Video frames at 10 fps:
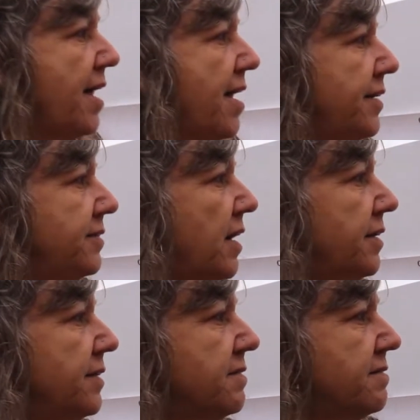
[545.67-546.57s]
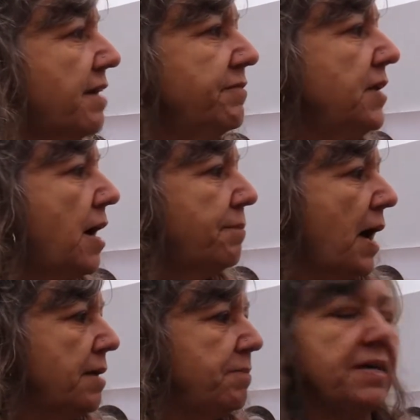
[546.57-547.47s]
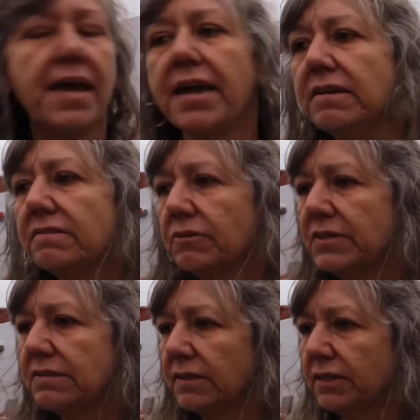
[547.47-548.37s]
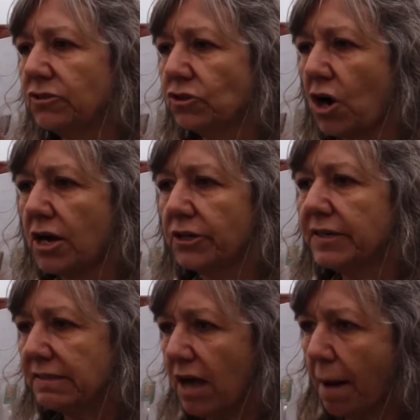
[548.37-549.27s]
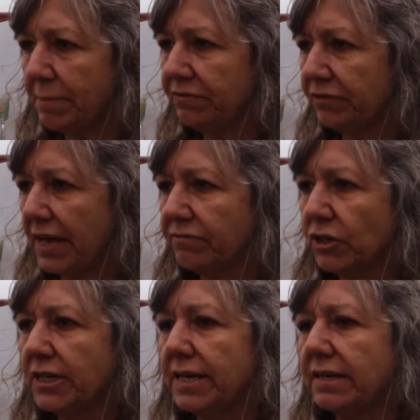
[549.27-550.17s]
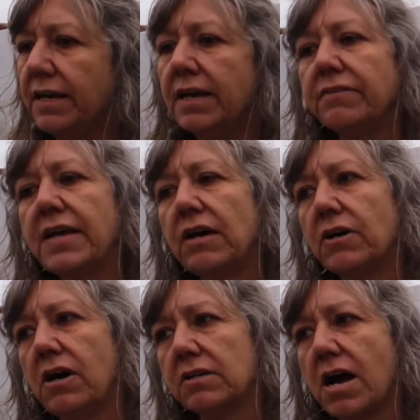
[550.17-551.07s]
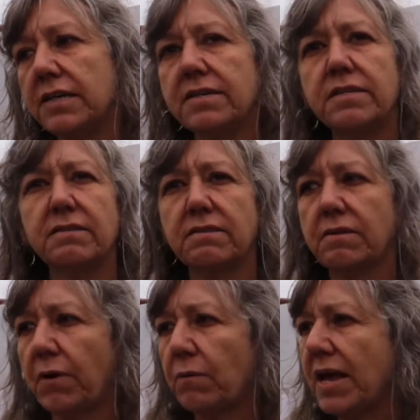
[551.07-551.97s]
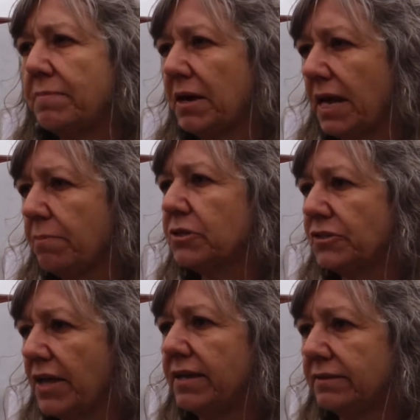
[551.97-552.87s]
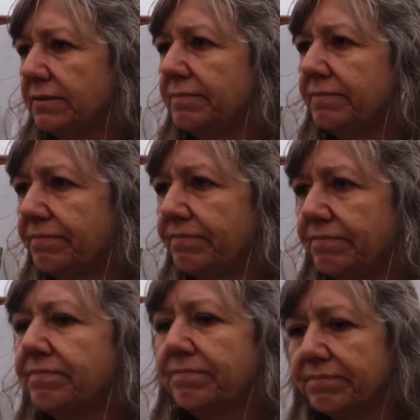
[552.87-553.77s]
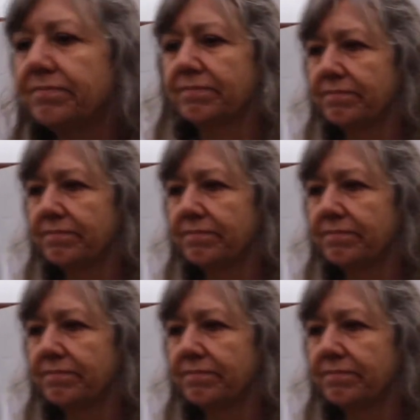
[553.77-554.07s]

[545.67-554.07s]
And uh, it's a seven hop IPA, so it's a little stronger. It's hoppy flavored, and the alcohol content is at right about eight percent. Nice. It's